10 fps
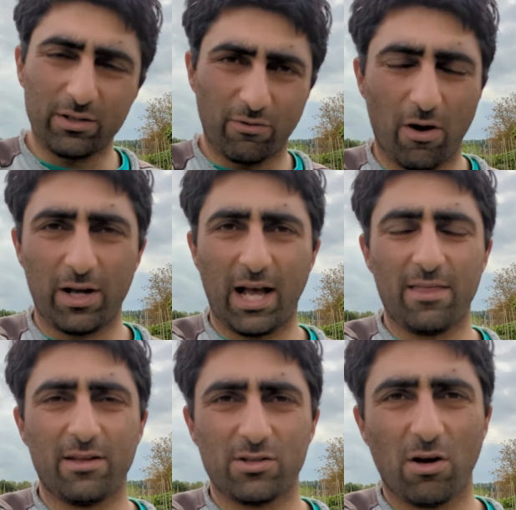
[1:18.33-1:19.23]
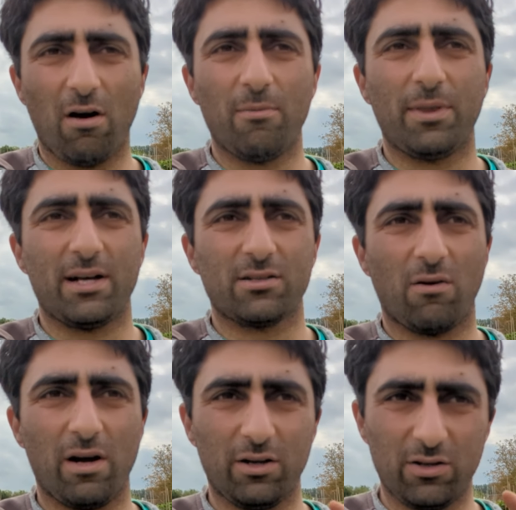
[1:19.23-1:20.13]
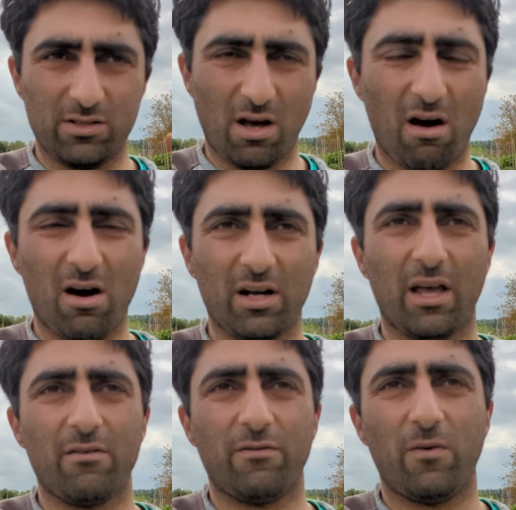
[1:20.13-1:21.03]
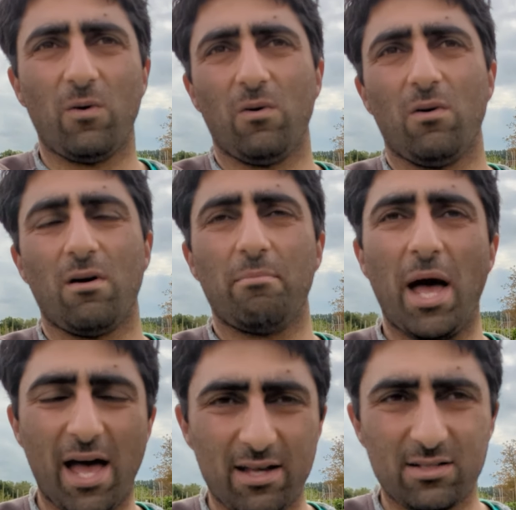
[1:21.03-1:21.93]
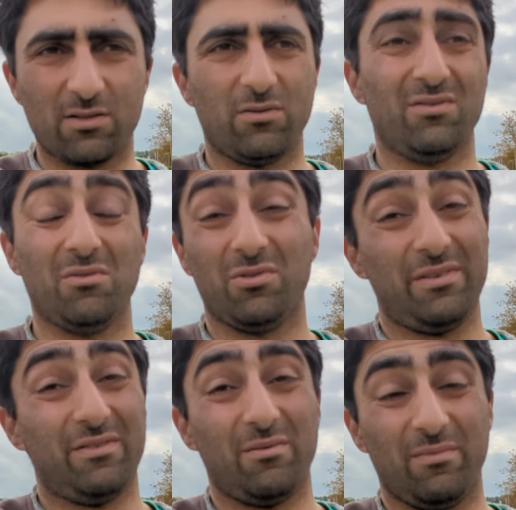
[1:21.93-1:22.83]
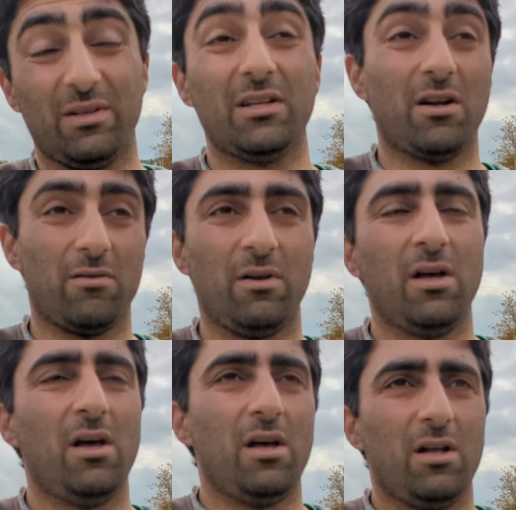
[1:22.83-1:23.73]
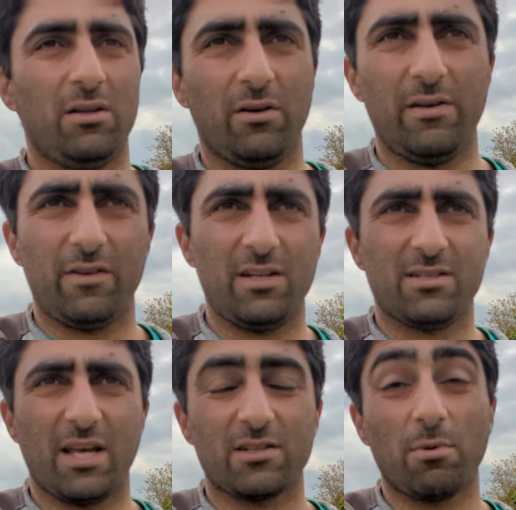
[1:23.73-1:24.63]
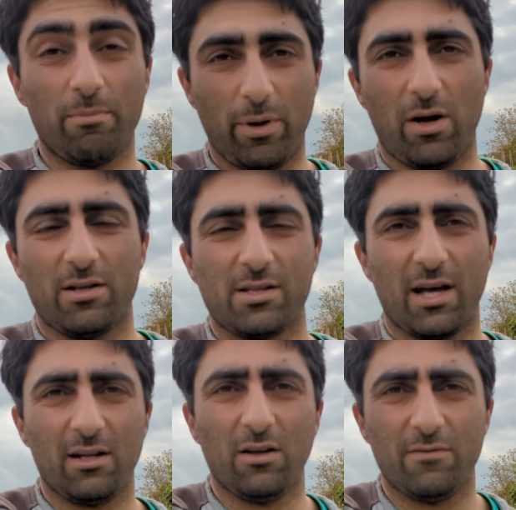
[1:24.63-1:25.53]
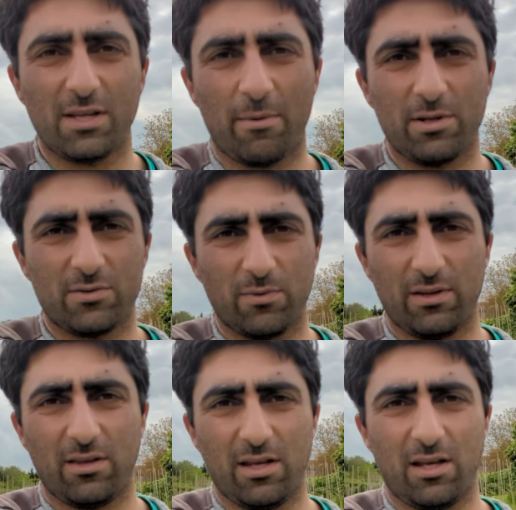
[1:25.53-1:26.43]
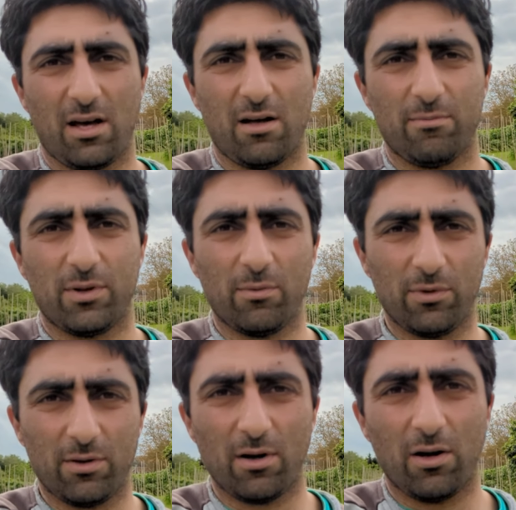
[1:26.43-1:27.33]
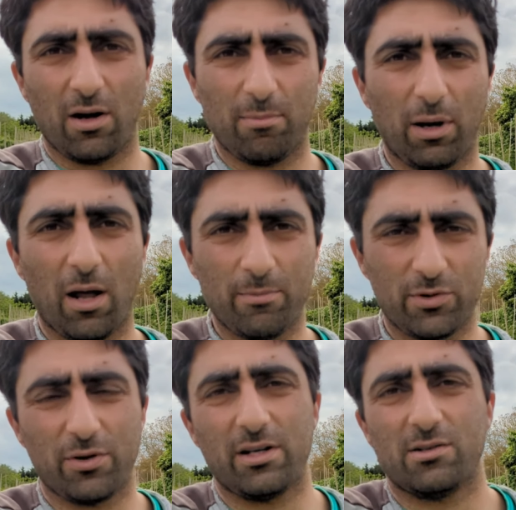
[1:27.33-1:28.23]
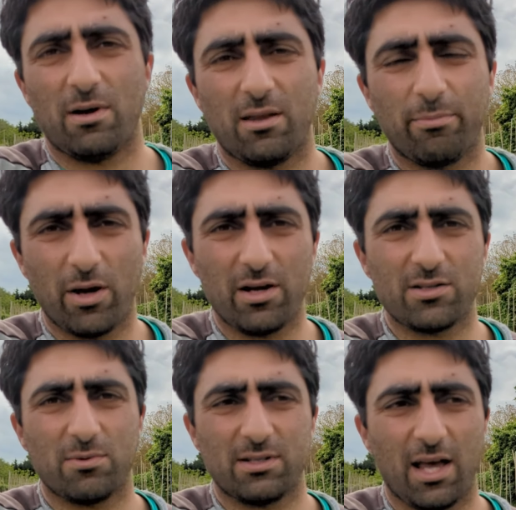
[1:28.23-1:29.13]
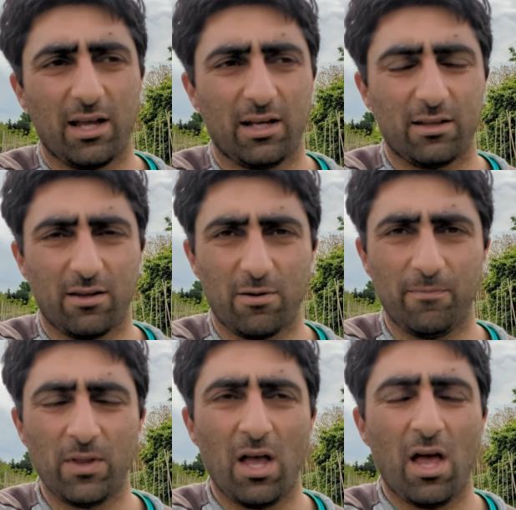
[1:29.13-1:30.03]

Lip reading: growing at the top, that's quite a good target for a pest or even insects, but birds. I had a lot of damage with on our plum trees where the birds were taking them.